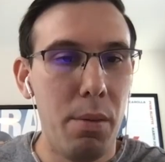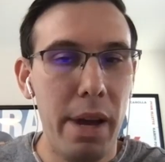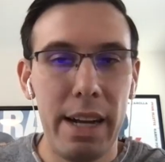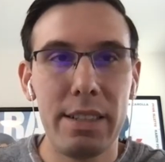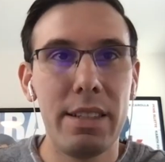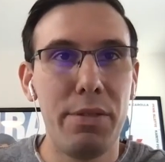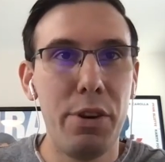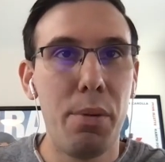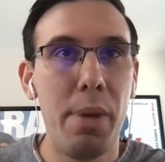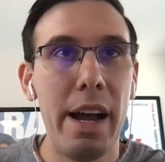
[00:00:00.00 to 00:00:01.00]
Well, Max, if
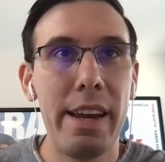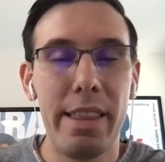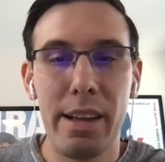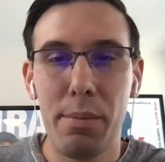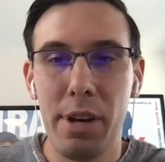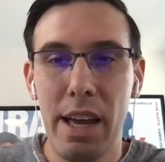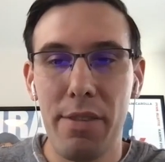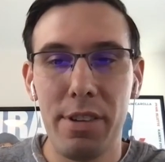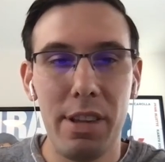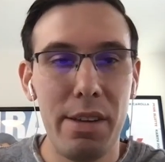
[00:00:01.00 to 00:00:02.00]
you don't mind, I think I'm going to
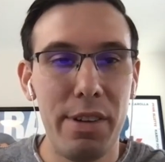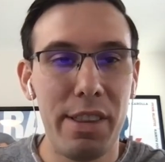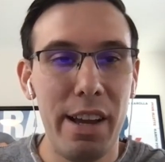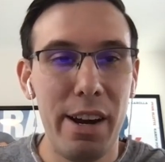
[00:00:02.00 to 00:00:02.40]
have to leave it